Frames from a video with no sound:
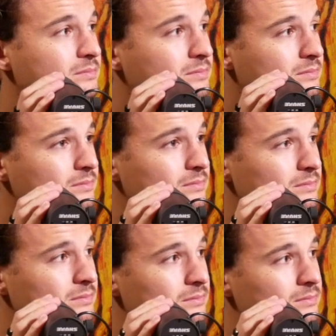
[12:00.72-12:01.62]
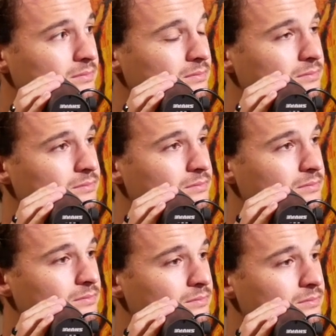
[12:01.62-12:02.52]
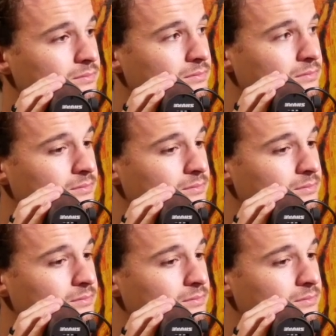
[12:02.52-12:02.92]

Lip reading: [no speech]